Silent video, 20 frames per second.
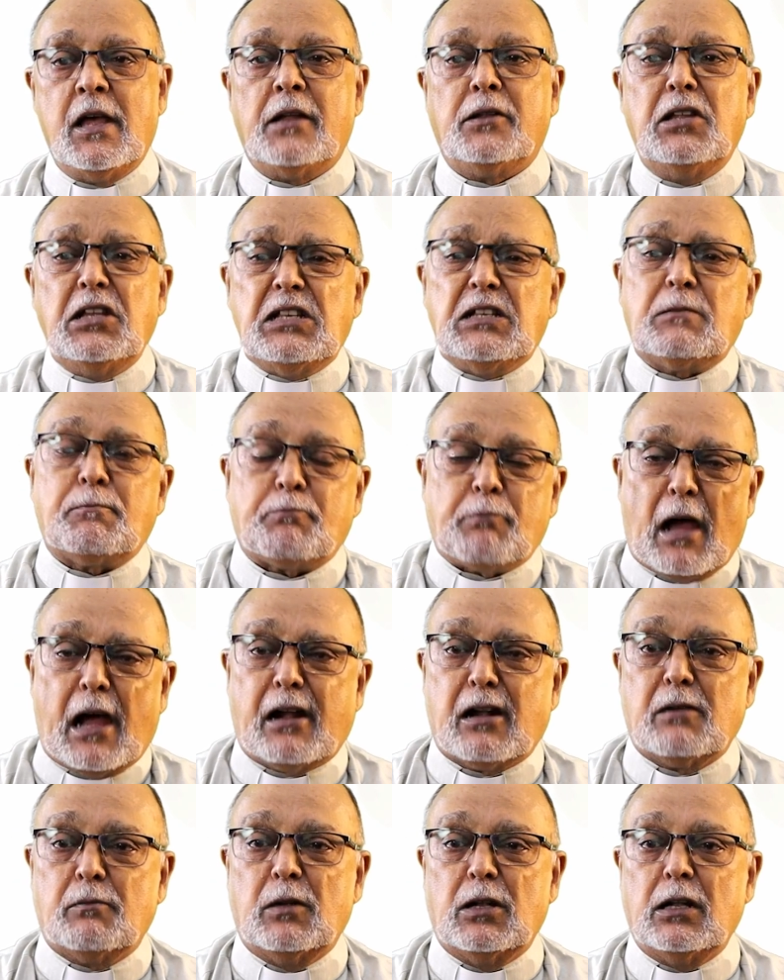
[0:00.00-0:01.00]
This
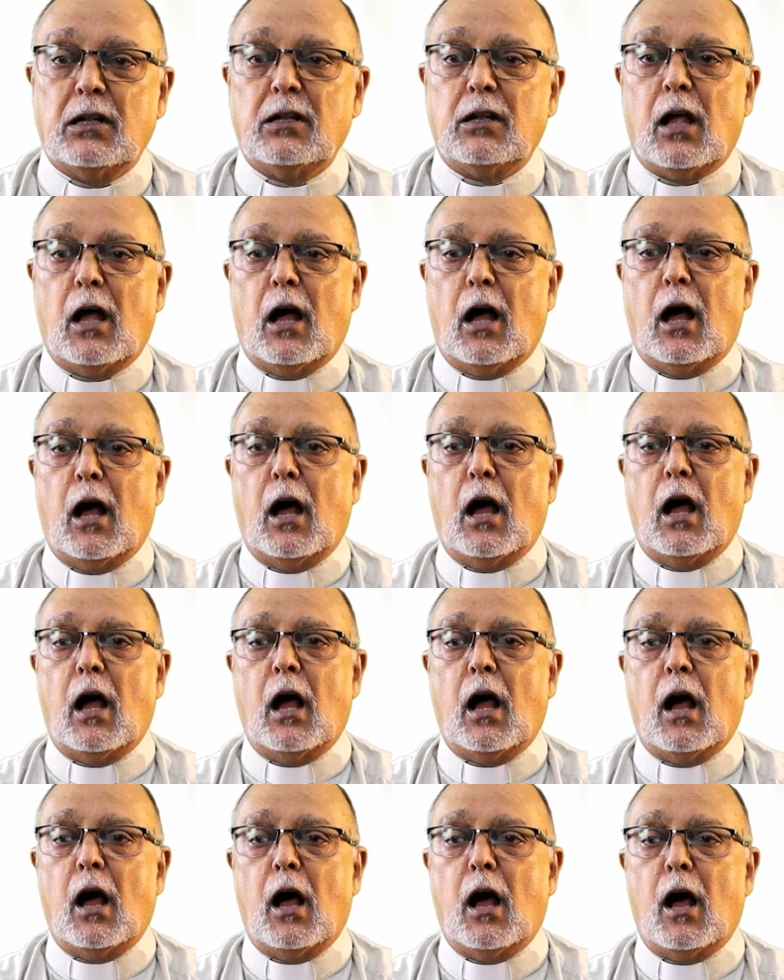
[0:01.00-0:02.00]
parable
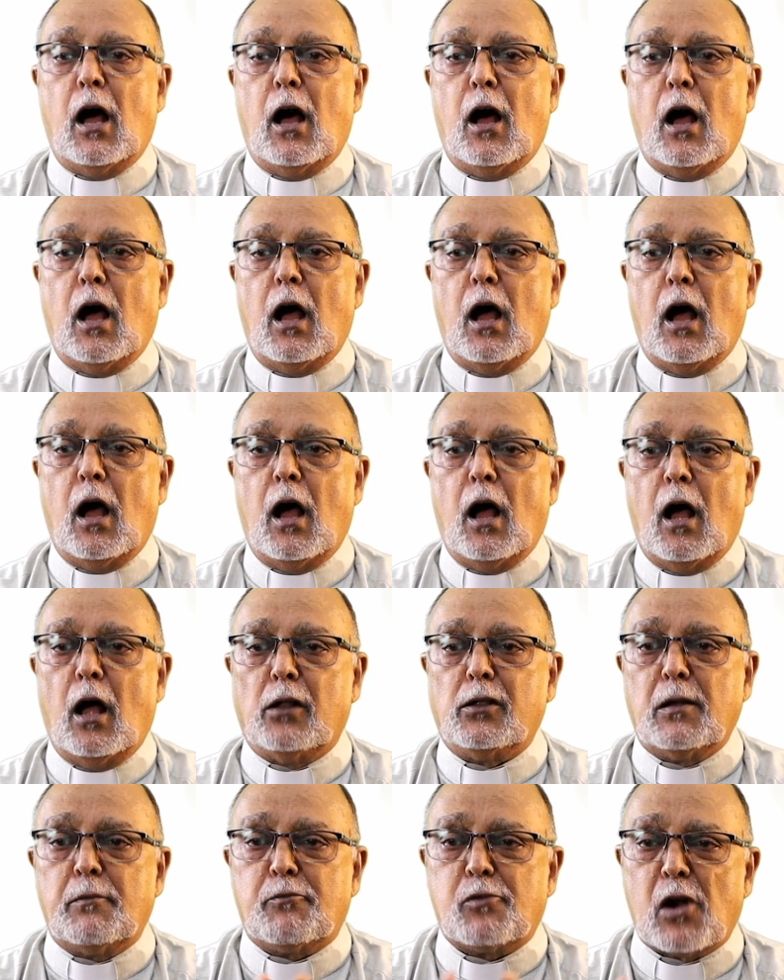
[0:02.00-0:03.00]

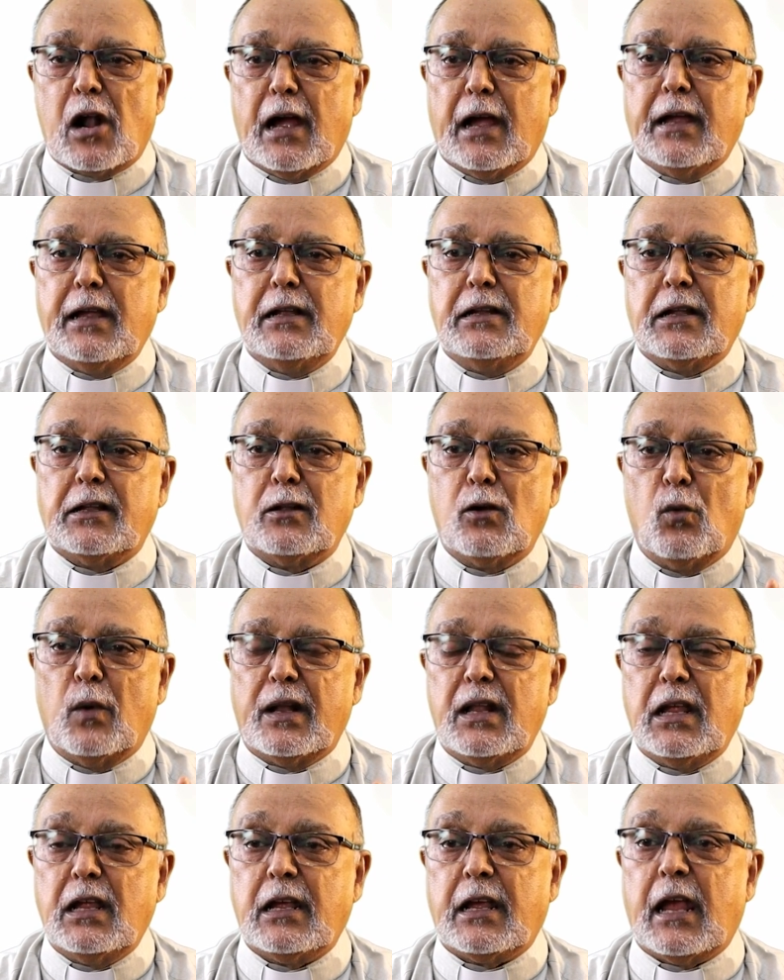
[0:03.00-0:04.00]
on the bride and the
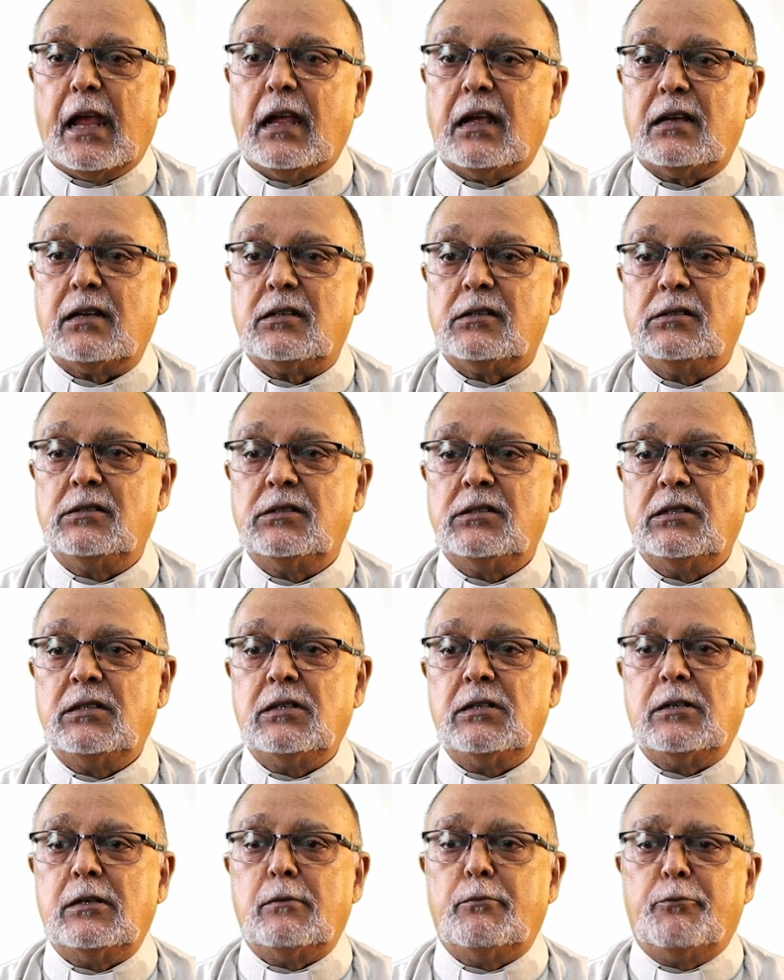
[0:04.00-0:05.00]
wedding cake
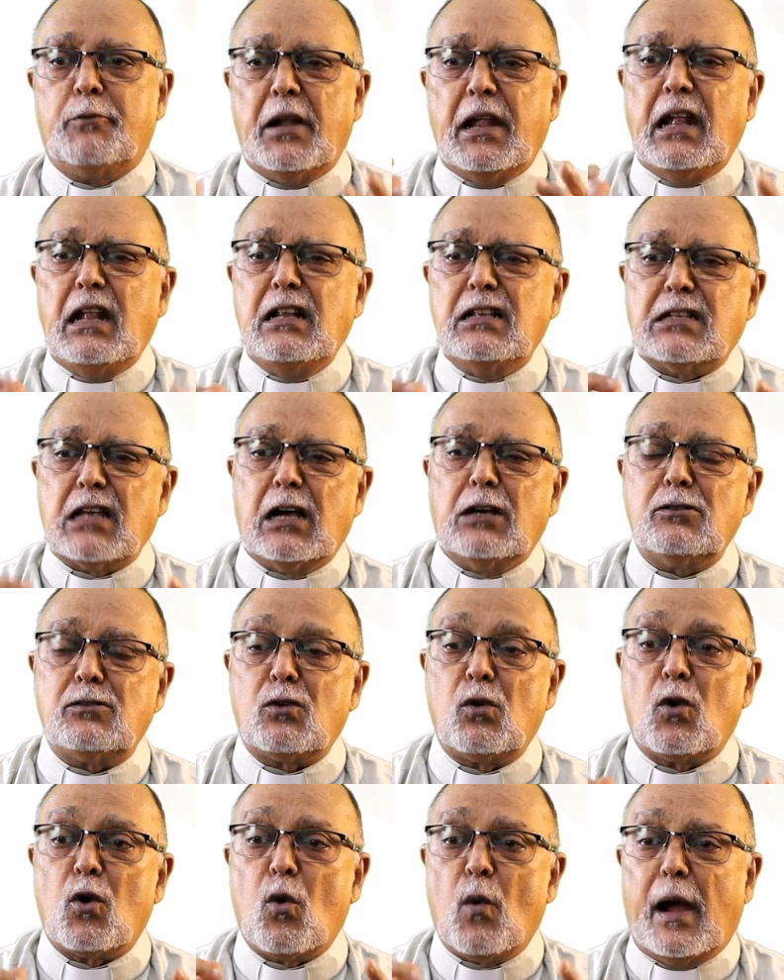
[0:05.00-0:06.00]
brings out
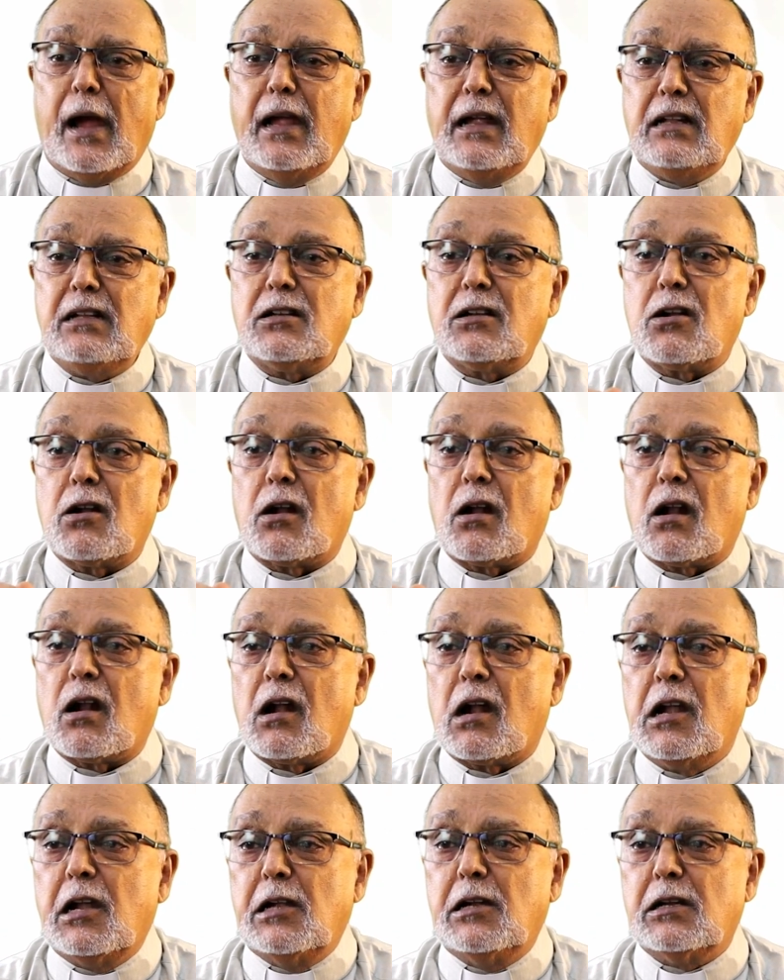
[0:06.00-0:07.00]
quite
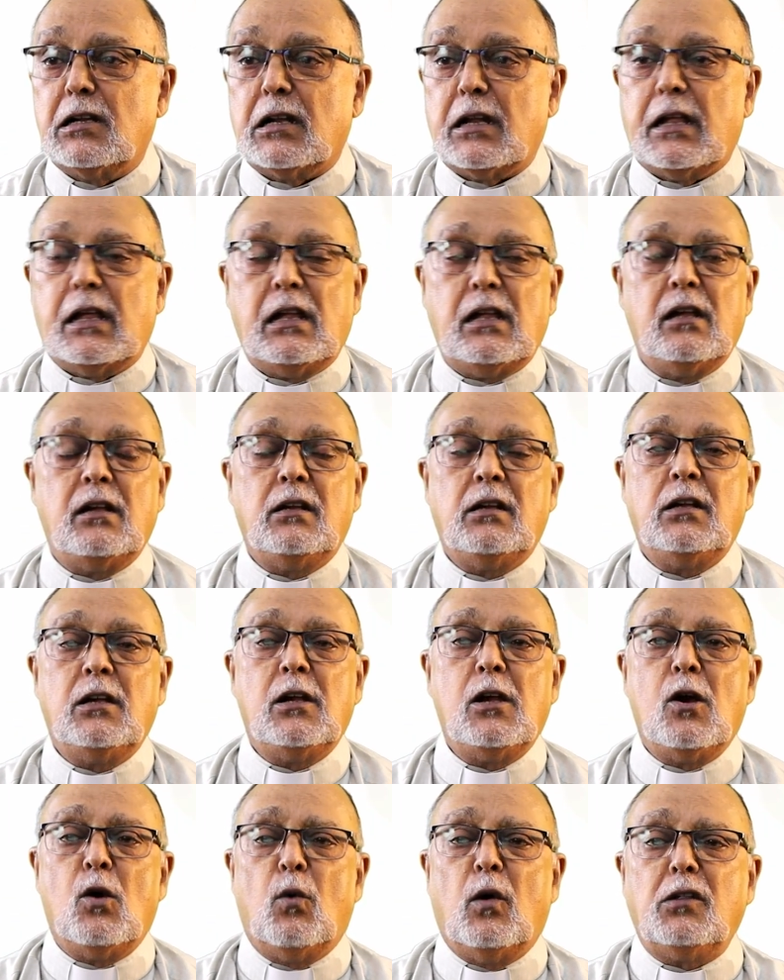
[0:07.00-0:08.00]
clearly
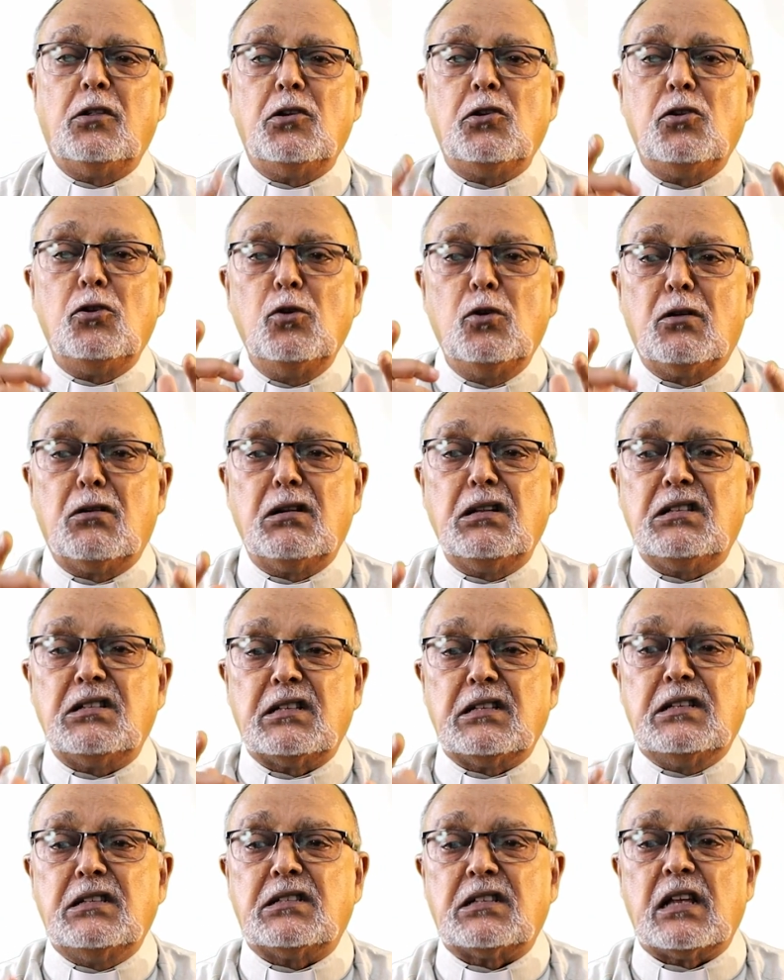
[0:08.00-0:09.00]
what the
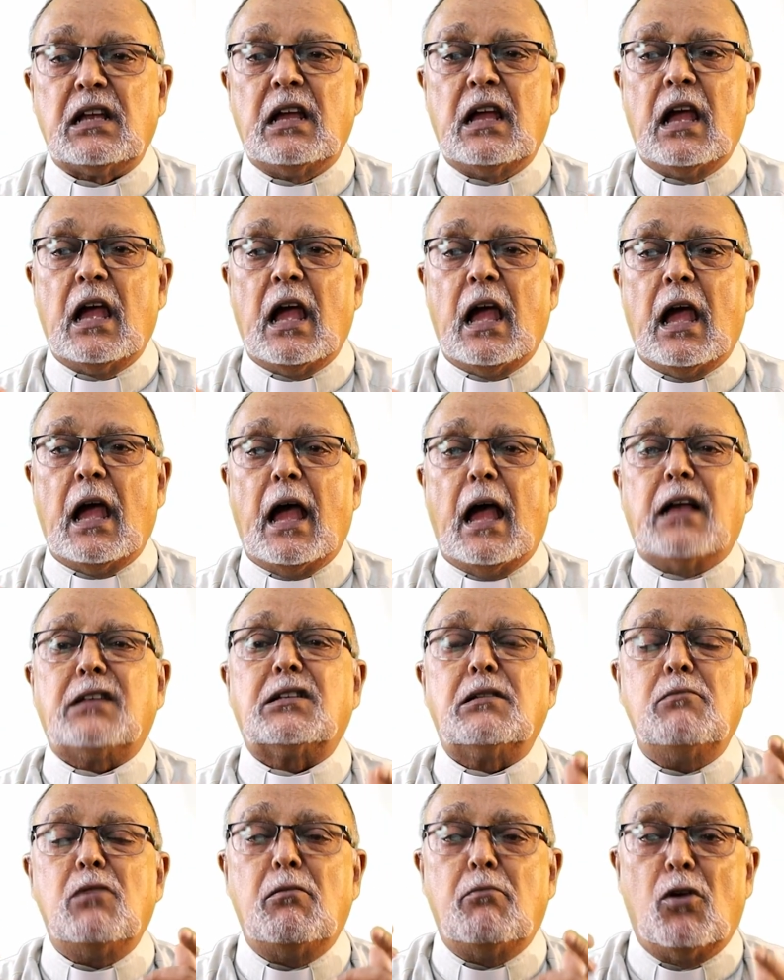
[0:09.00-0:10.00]
Eucharist is
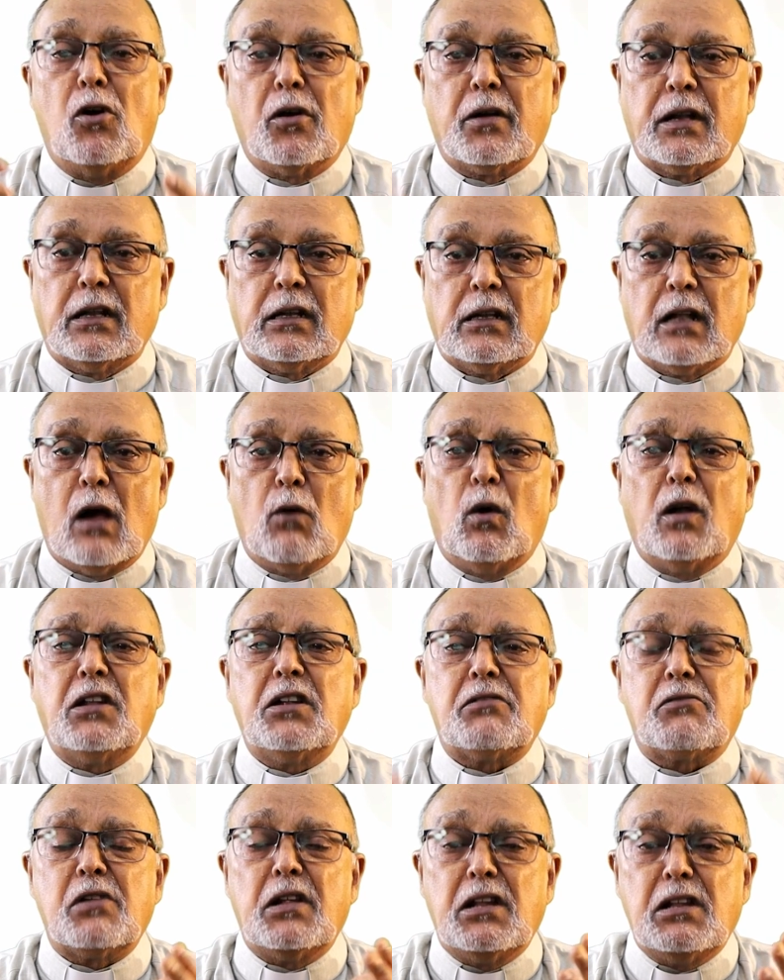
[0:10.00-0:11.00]
as a memorial, what
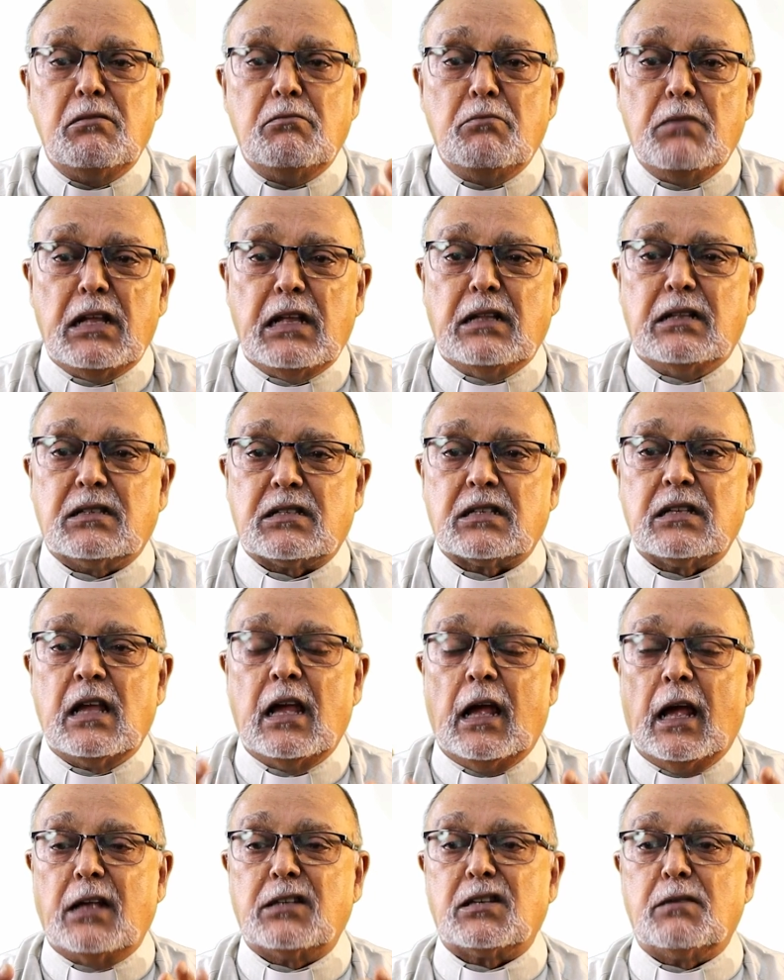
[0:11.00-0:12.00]
it really means
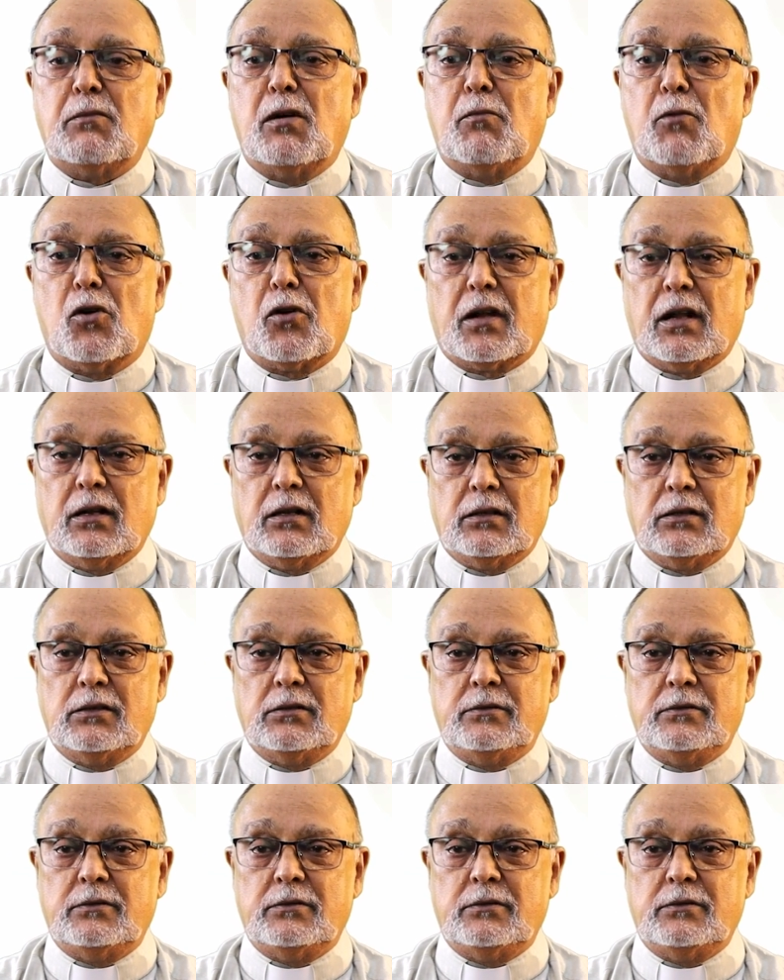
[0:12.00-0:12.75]
as a memorial.